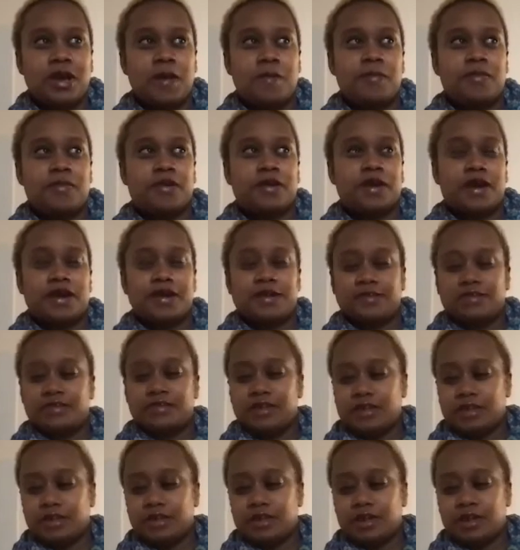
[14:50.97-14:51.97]
But I
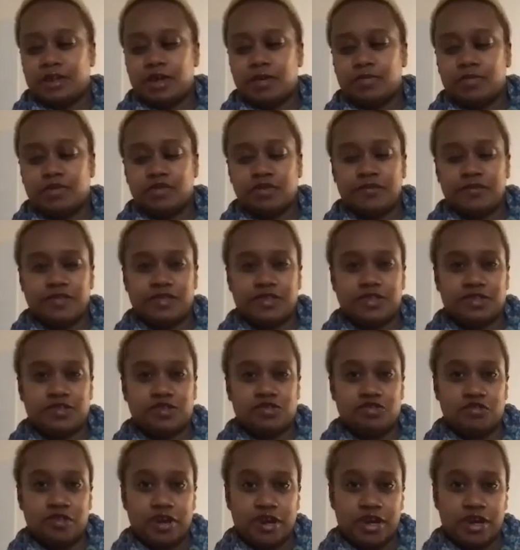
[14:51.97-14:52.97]
think services is
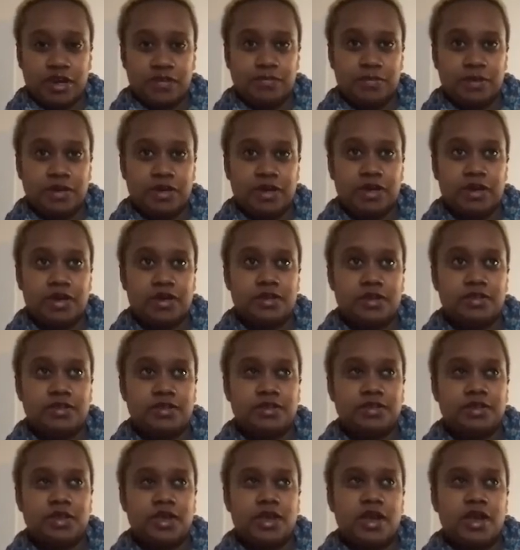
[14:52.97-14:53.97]
great
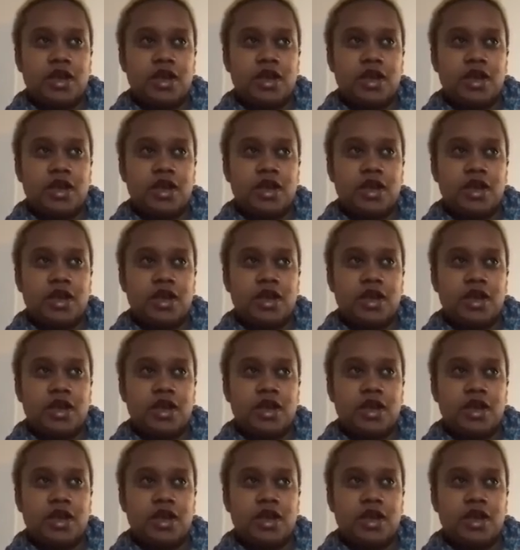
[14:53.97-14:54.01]
because